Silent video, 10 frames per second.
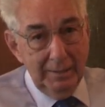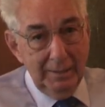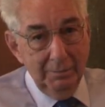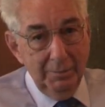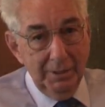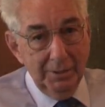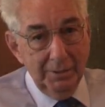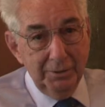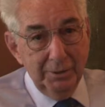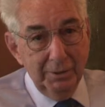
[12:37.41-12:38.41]
it met
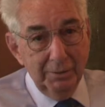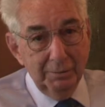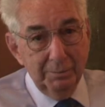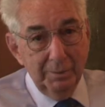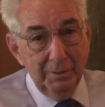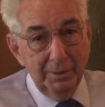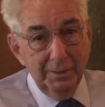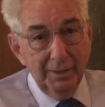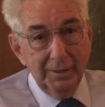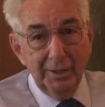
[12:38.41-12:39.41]
at, I
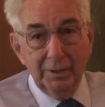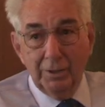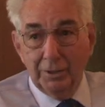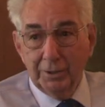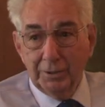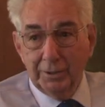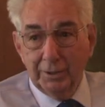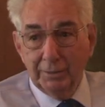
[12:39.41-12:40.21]
think they called it